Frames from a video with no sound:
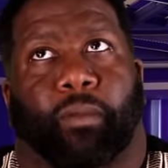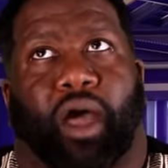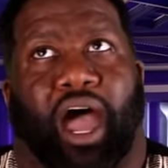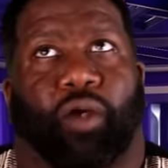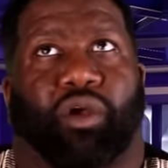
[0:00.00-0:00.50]

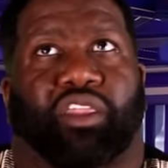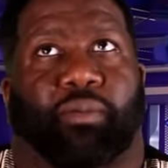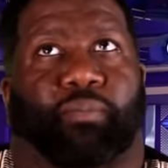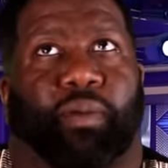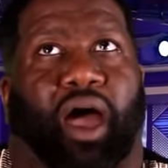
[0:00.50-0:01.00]
I rather
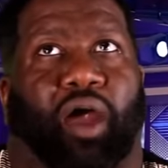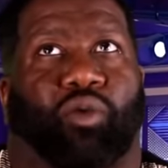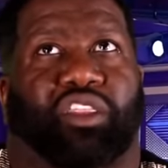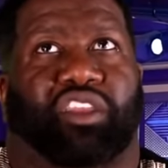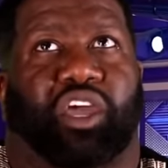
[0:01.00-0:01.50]
I rather
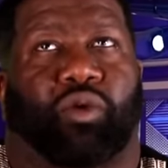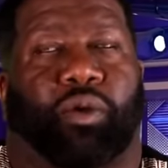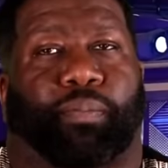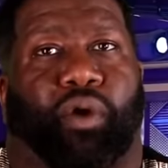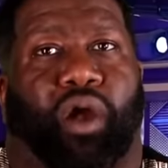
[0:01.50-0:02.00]
deal with
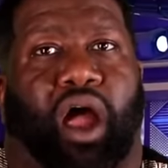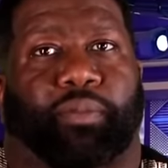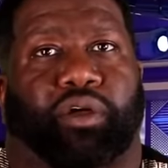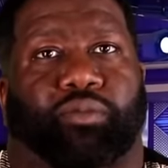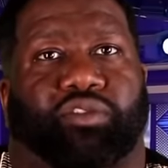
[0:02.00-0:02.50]

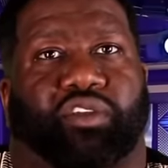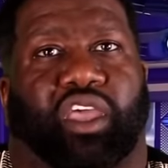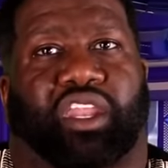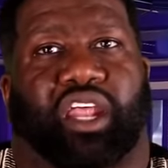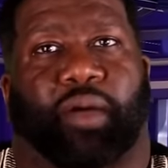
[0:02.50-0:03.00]
problems
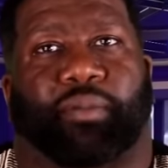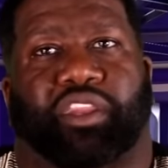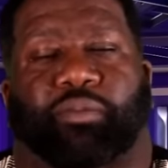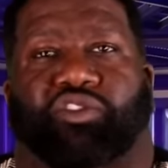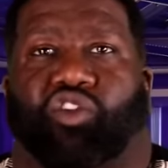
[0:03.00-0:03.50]
and I'm in the
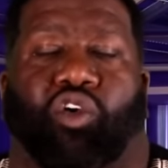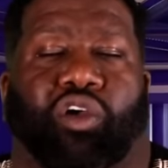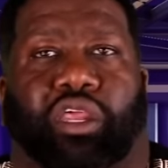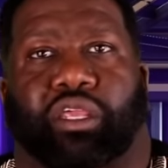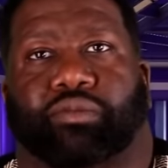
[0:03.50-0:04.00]

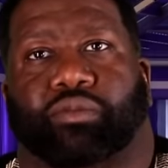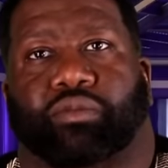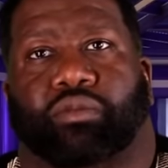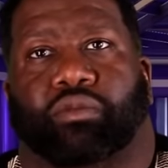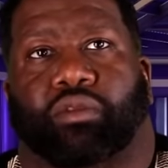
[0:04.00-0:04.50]
majority
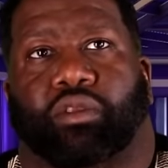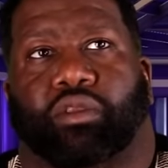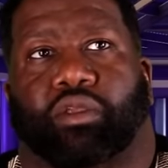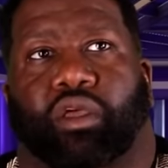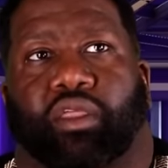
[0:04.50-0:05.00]

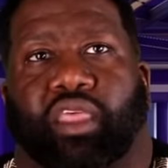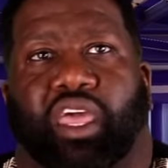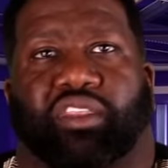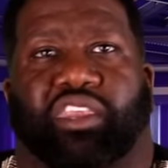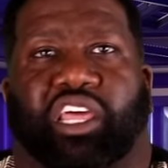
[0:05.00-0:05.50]

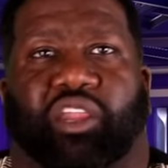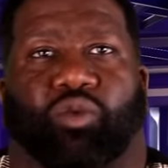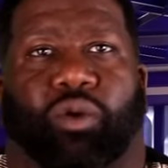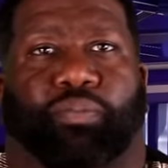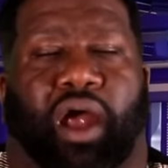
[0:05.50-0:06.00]
than dealing
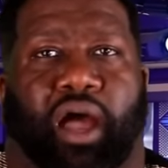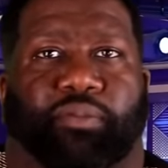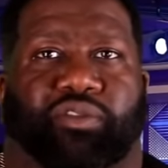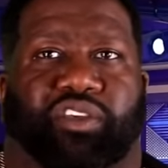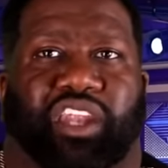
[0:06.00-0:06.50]
with
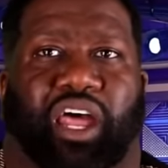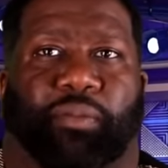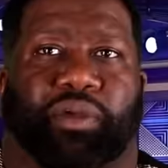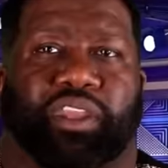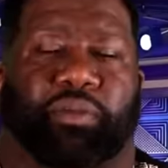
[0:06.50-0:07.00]
problems and I'm in the
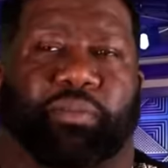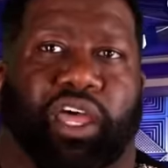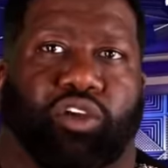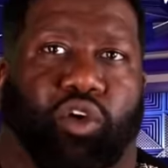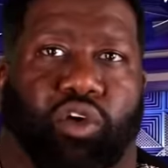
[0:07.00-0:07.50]

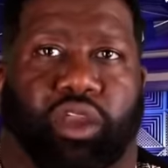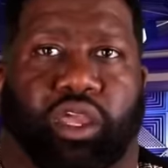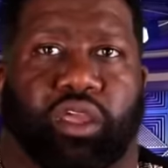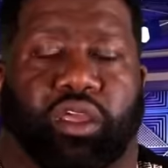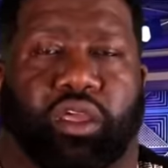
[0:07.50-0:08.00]
minority.
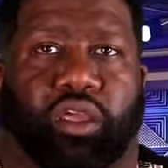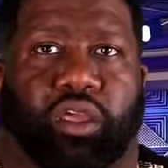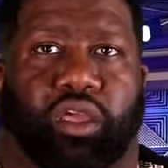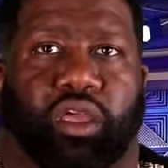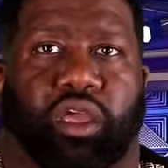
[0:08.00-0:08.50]

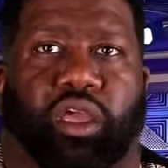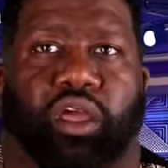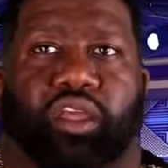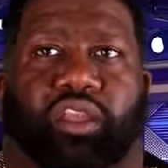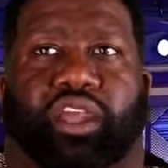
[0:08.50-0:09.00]

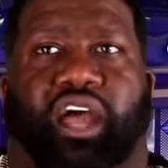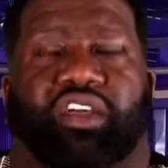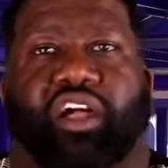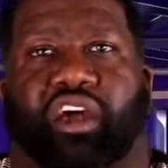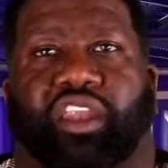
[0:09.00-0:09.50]
Dr.
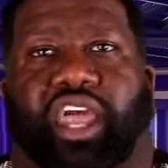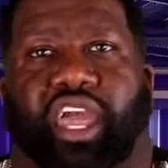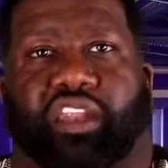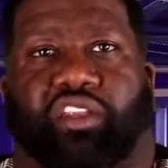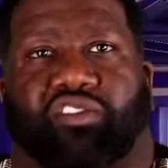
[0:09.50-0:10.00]
Claud
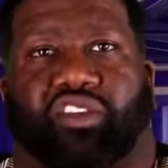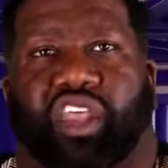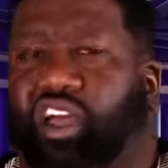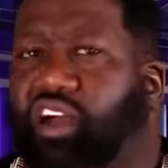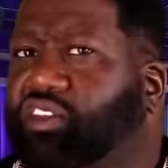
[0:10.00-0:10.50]
Anderson, I
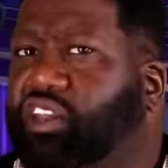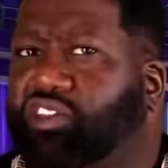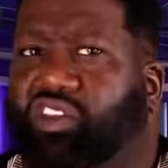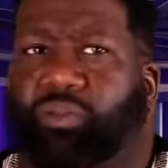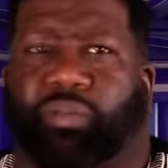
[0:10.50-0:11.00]
covered this on the
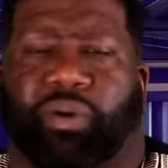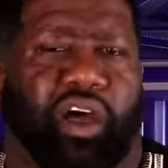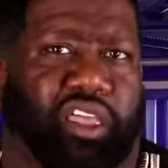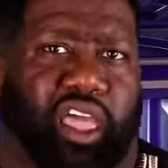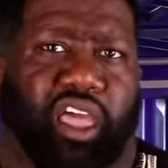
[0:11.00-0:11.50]

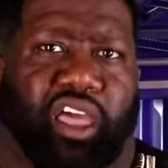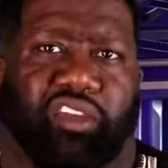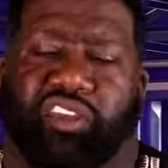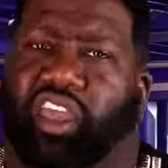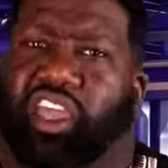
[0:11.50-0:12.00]
podcast.
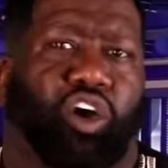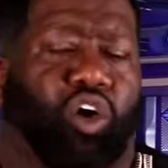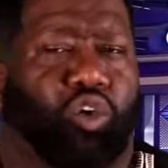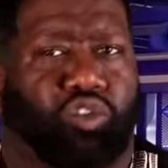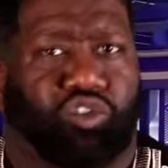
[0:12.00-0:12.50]
He
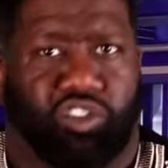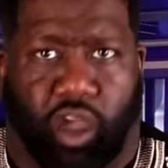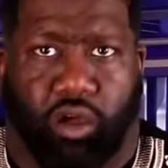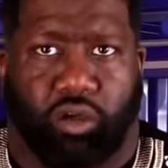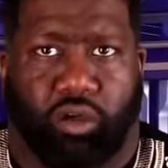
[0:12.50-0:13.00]
told y'all
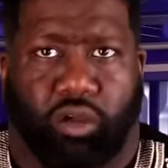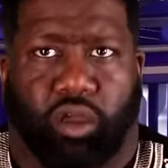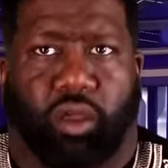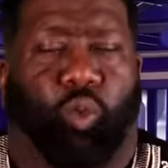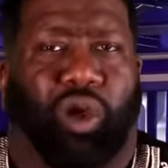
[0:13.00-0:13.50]

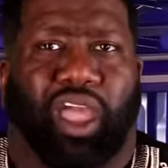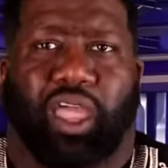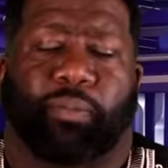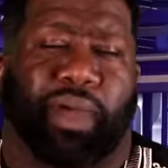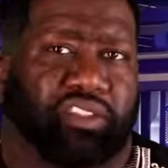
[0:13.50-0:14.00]
way
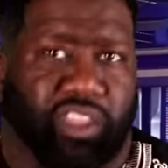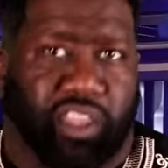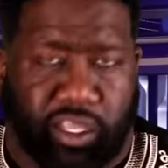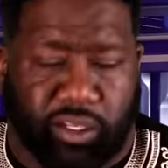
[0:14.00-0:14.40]
back then,